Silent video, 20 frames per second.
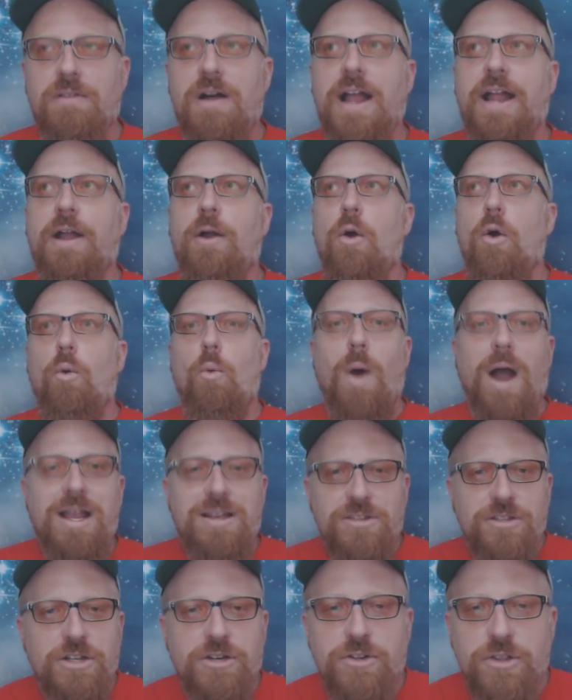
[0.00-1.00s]
like,
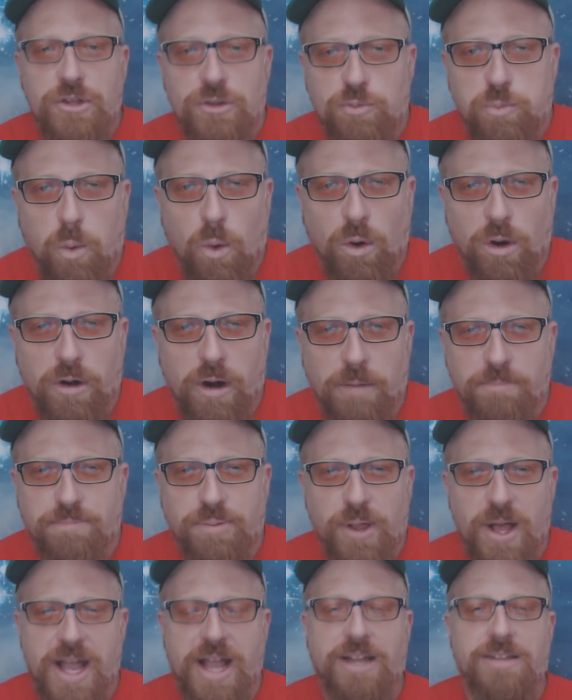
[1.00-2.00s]
why is there this war
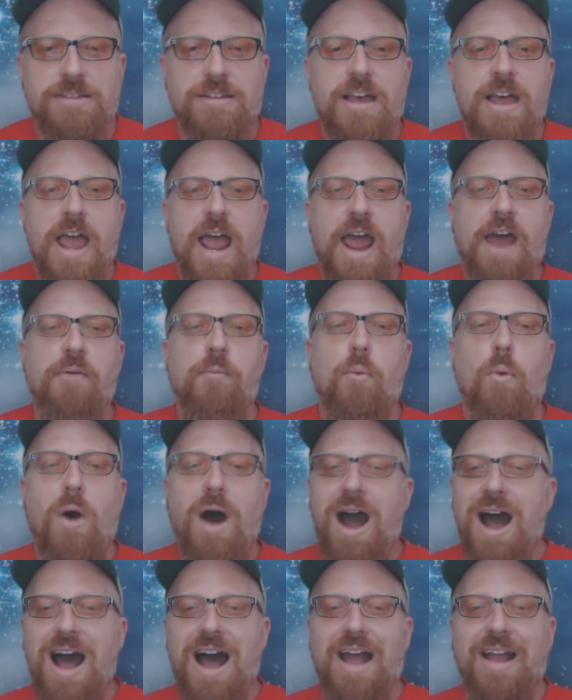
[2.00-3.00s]
on plants, and
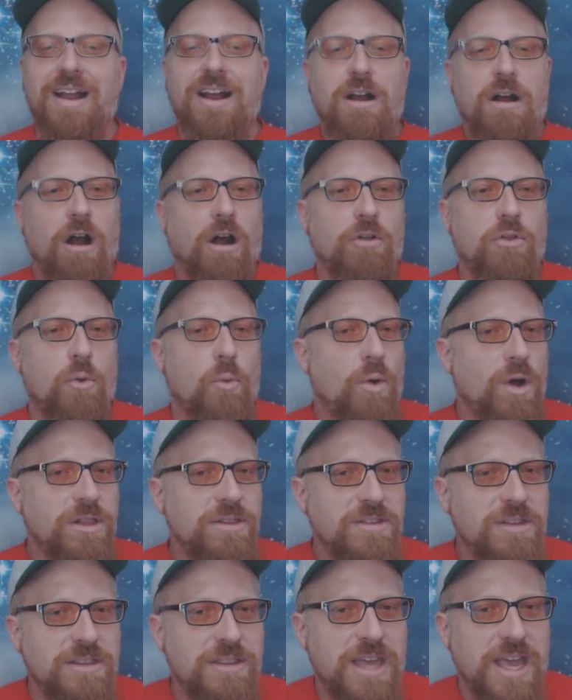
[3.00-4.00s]
why are the
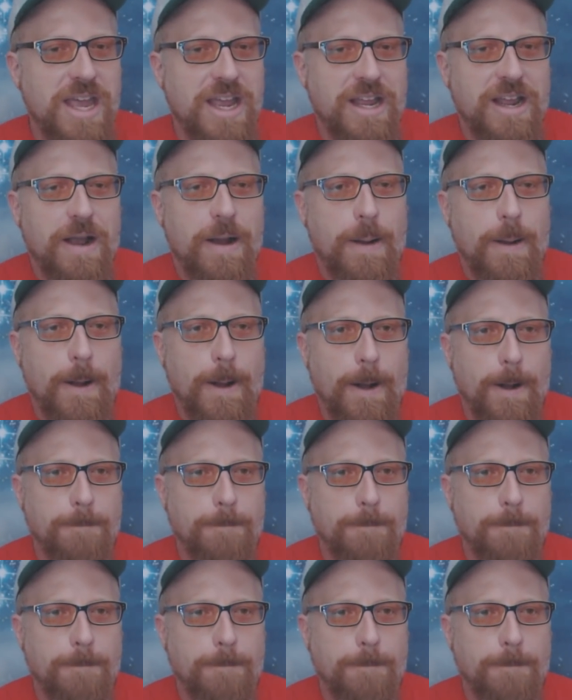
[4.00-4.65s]
ones that they